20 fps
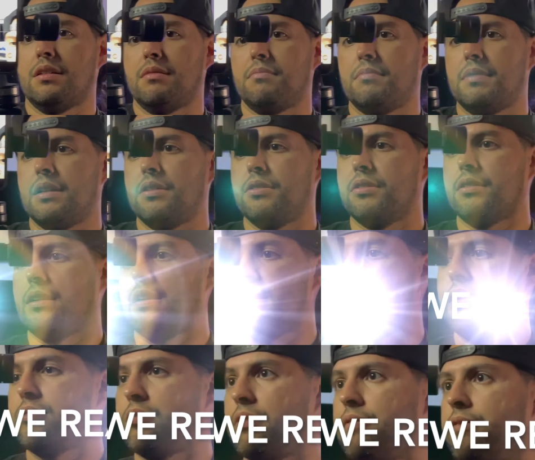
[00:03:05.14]
I'm not looking at
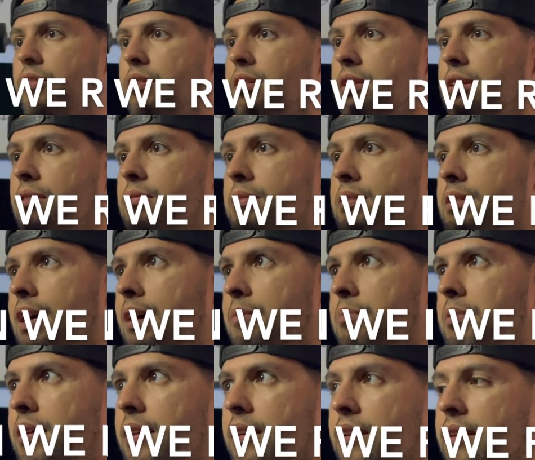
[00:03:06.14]
it, so I have no idea what's
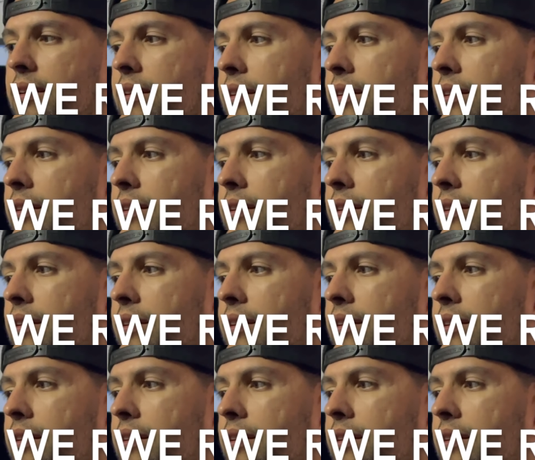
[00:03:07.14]
happening.